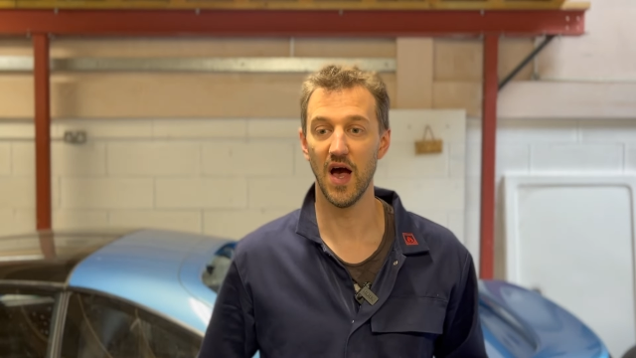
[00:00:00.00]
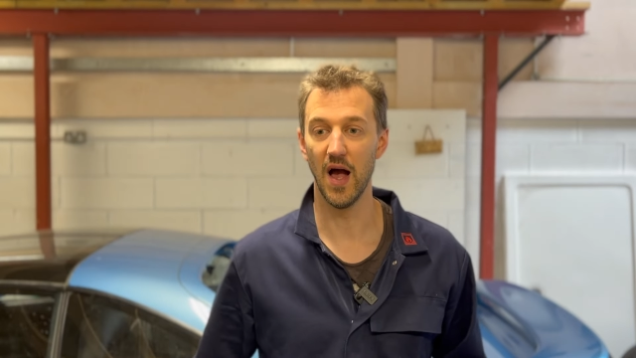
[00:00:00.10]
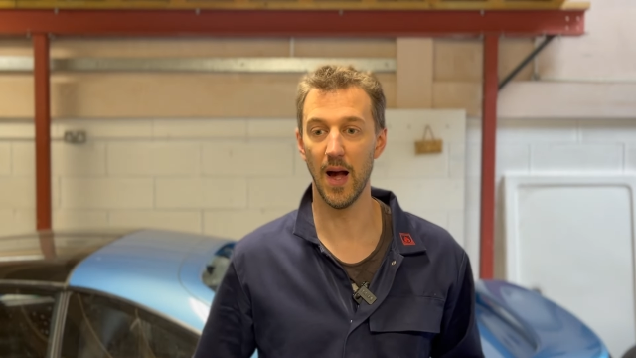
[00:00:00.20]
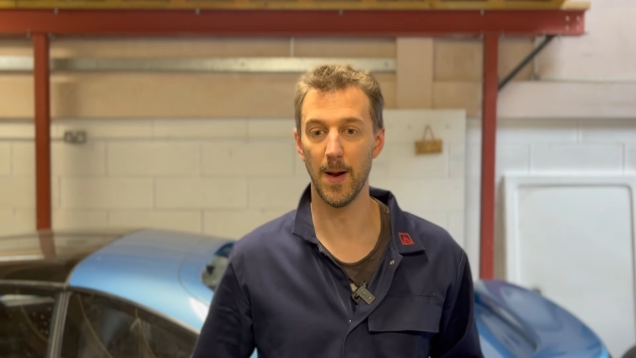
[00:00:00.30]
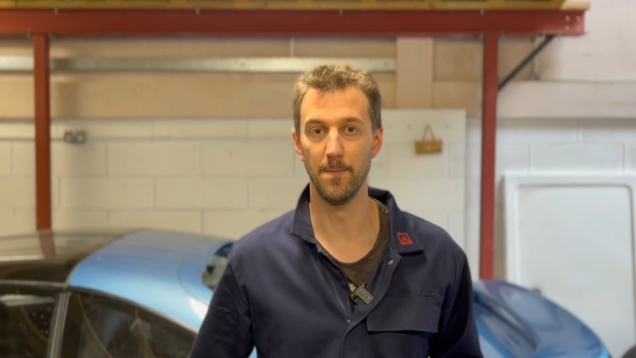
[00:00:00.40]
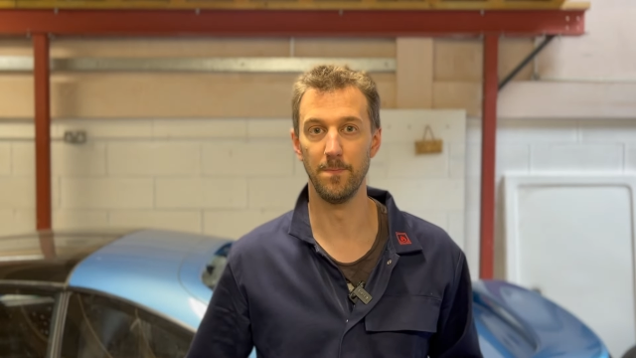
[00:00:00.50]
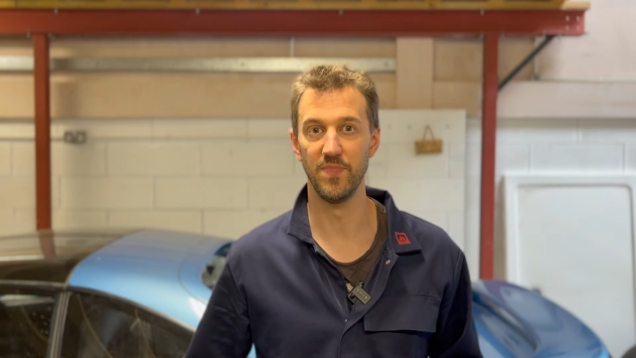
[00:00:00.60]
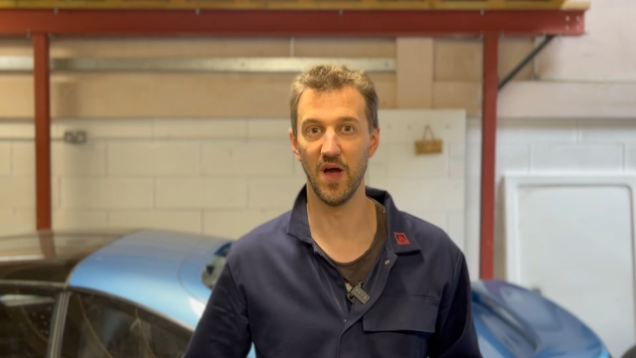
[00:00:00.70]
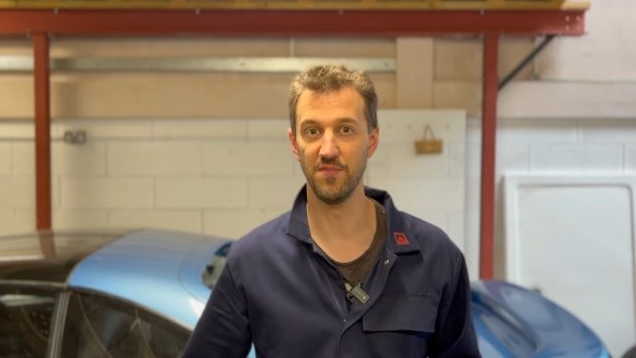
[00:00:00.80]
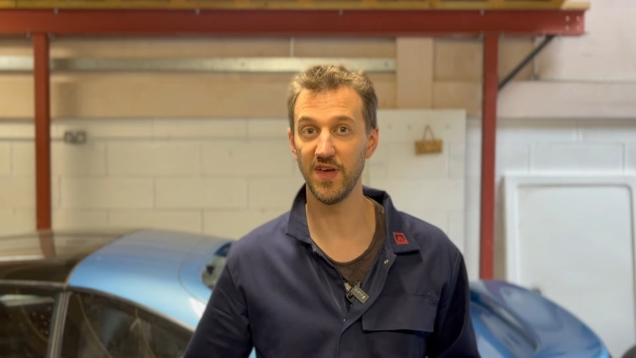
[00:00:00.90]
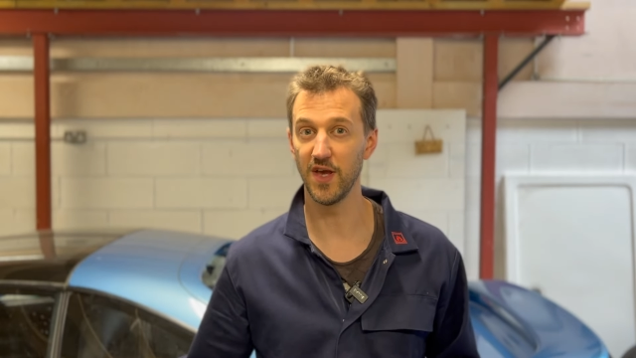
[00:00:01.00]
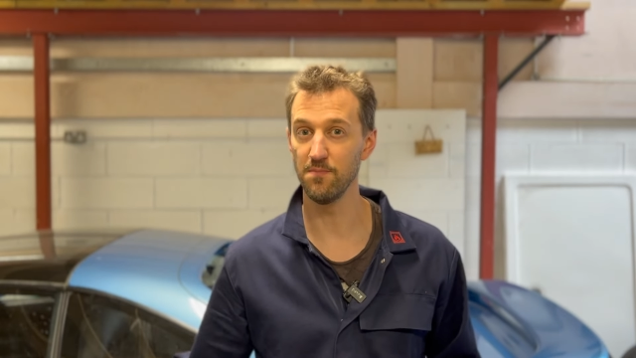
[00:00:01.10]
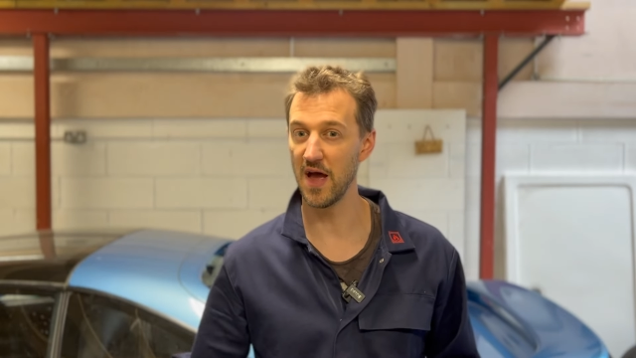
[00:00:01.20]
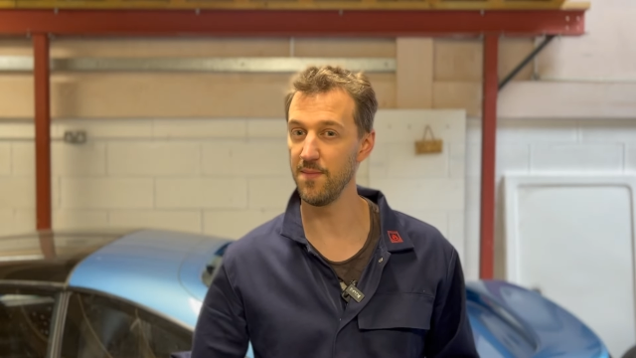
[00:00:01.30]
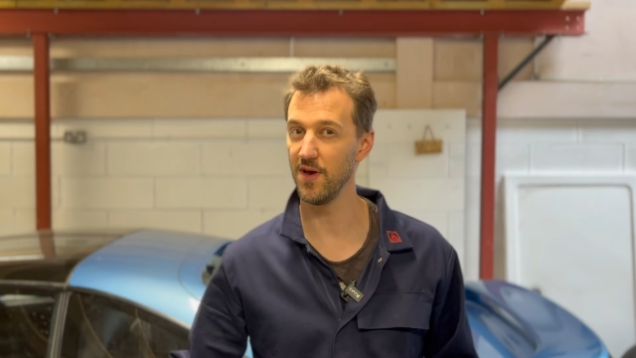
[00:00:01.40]
I'm thinking
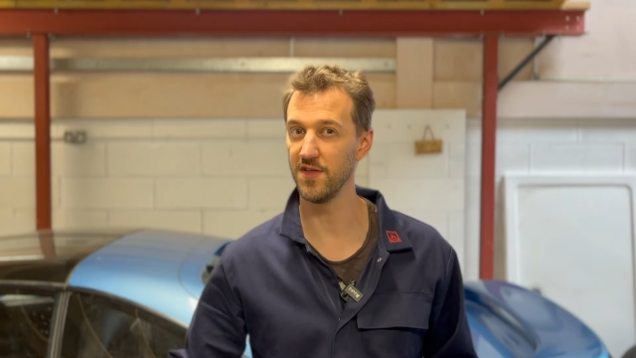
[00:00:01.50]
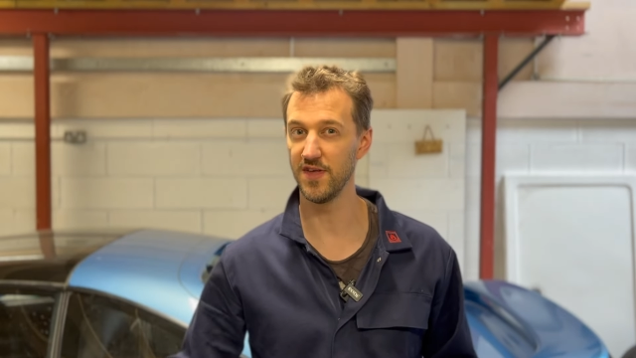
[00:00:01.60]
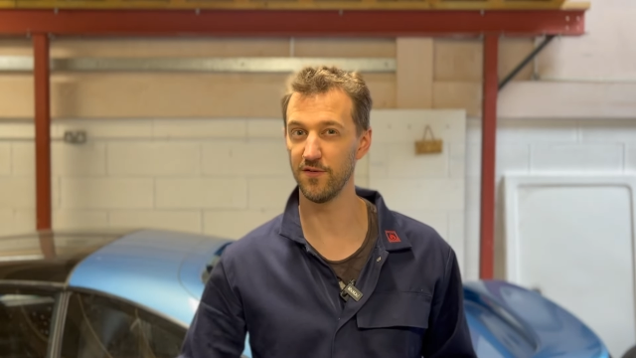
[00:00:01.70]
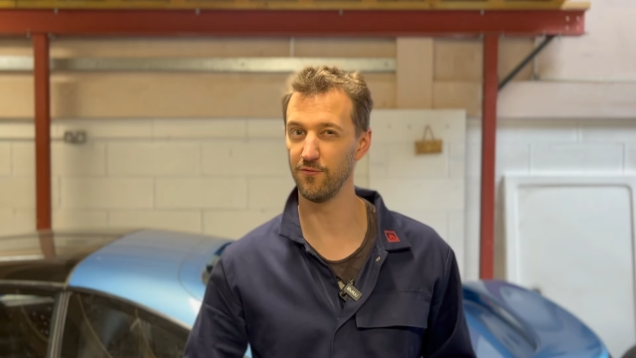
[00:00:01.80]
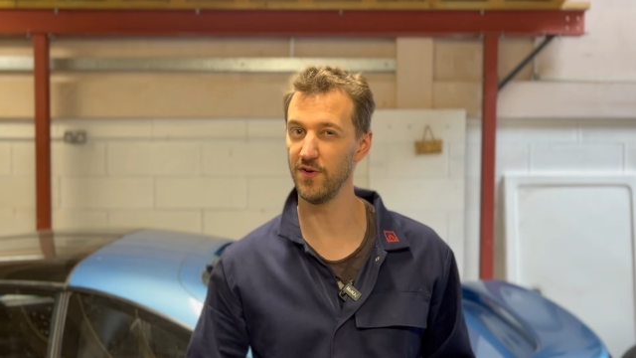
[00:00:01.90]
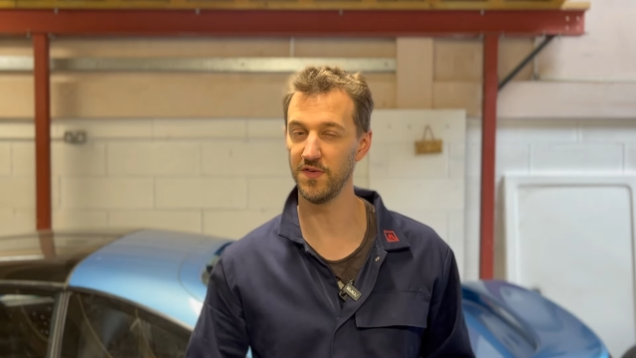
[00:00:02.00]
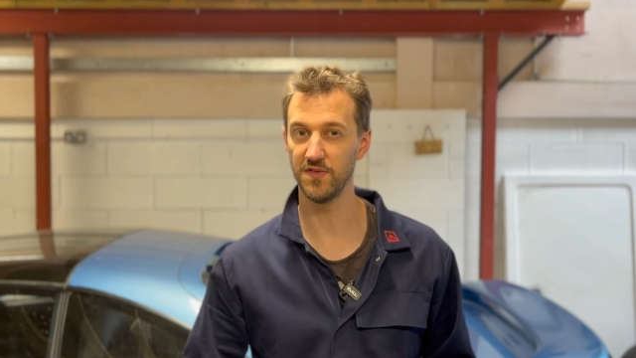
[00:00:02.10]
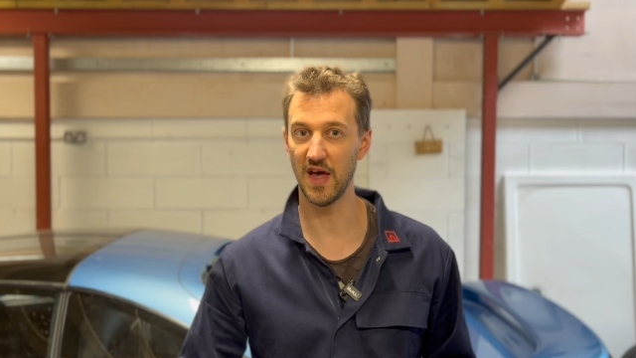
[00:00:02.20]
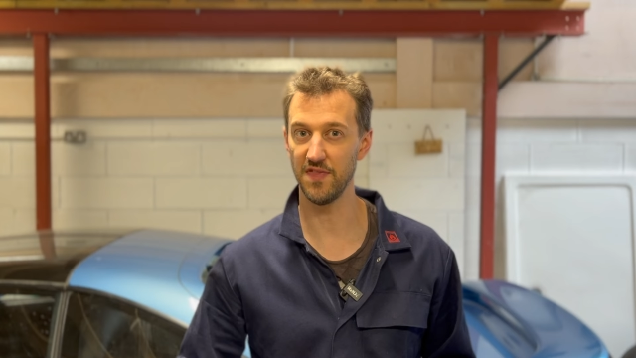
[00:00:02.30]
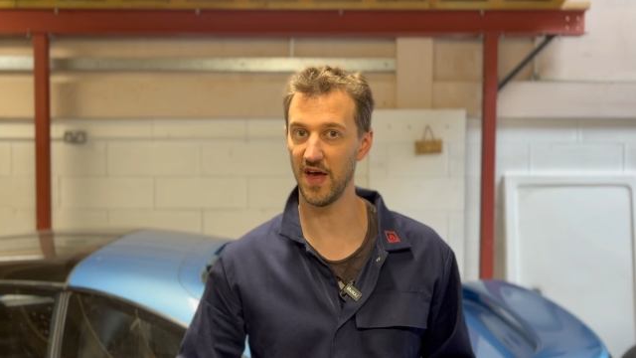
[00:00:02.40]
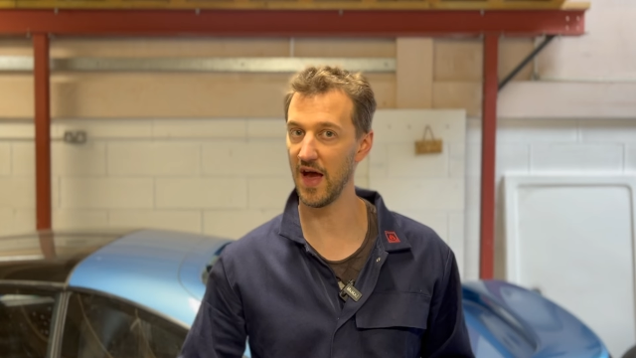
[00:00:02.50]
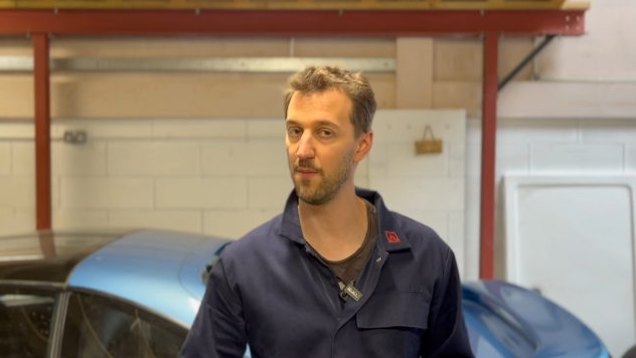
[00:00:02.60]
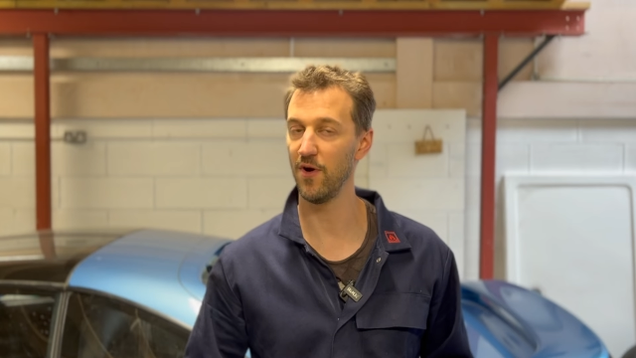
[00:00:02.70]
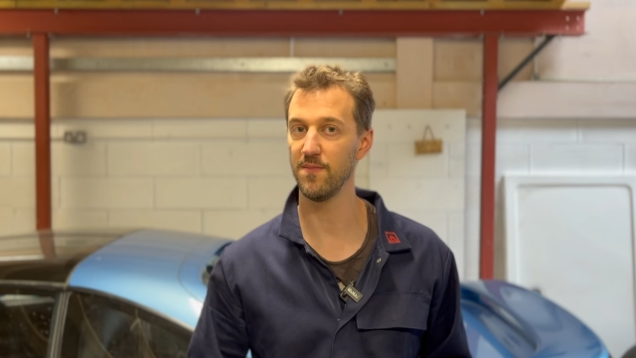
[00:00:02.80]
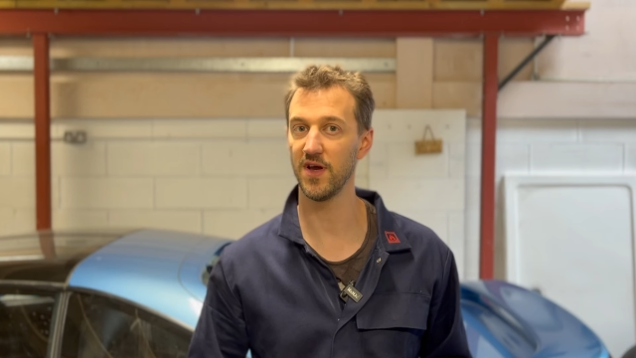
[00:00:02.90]
maybe I didn't reset the
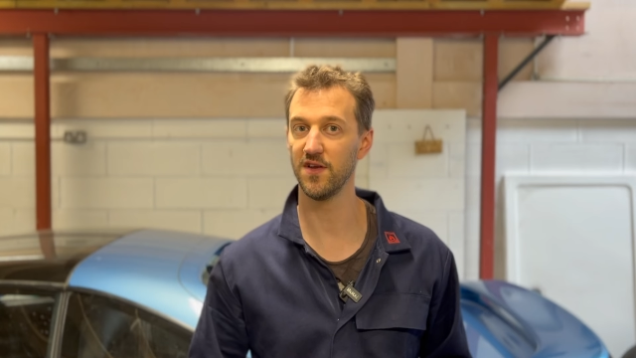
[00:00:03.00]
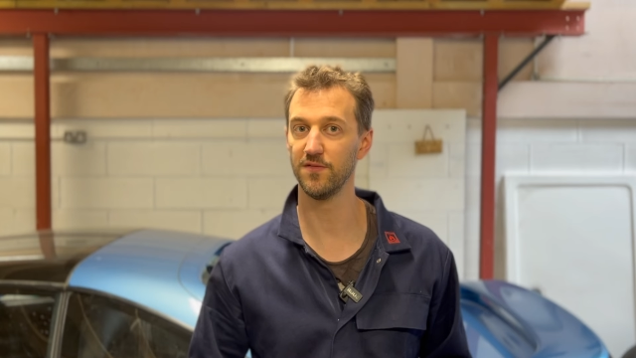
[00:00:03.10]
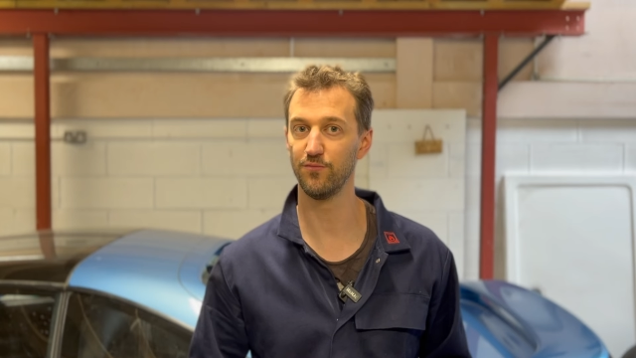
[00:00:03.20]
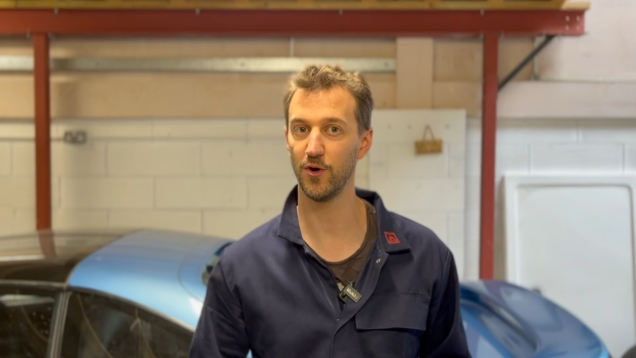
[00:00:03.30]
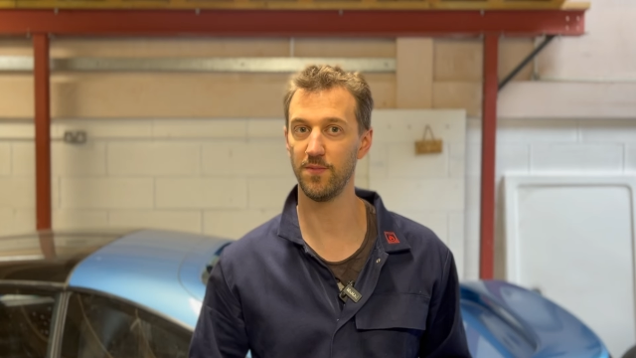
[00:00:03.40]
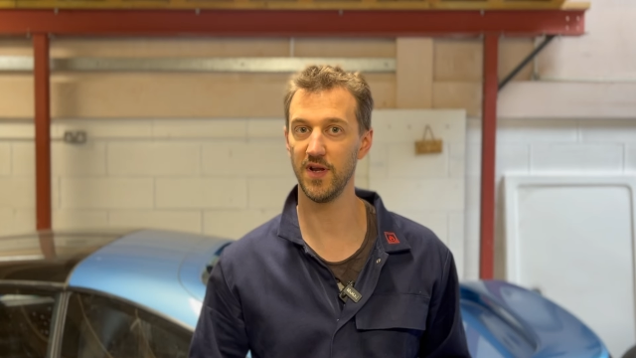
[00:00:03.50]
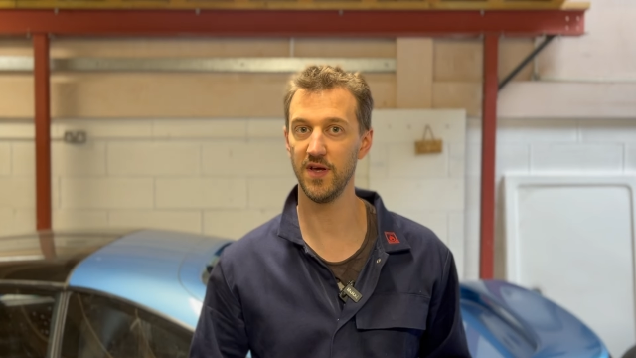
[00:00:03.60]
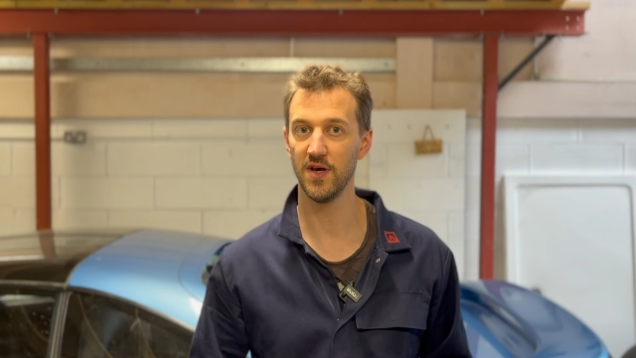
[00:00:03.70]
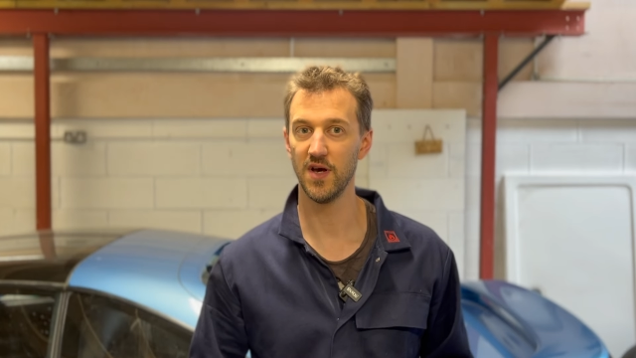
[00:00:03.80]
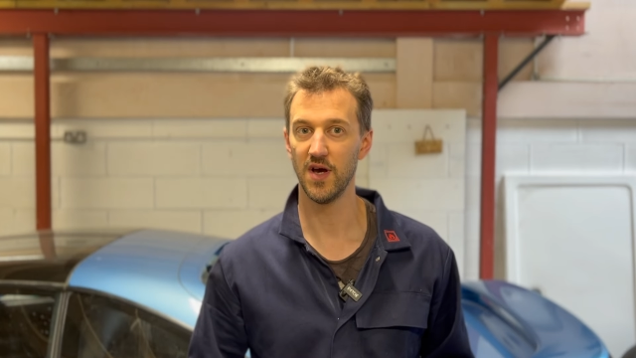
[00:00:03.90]
handbrake mechanism properly.